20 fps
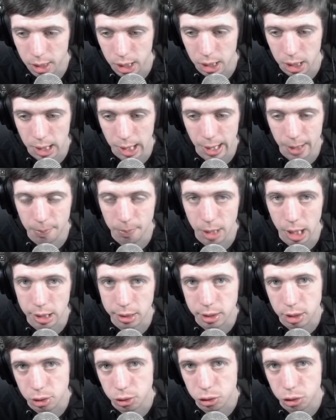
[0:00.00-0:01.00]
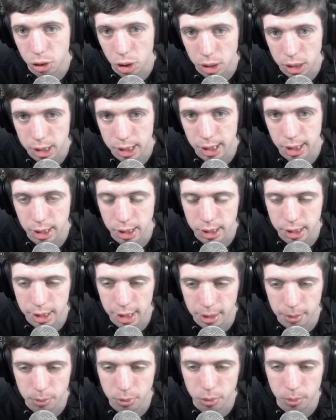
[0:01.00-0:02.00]
That's it, just taking its
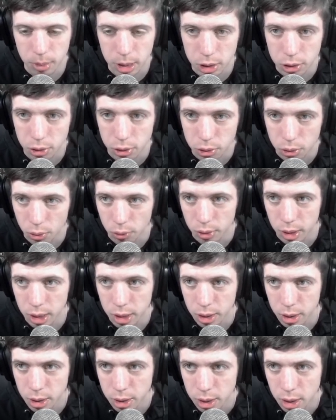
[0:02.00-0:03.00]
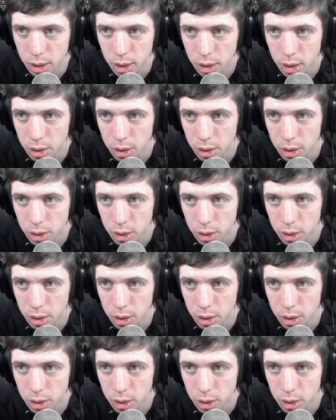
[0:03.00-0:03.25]
time to make sure it's all rendered.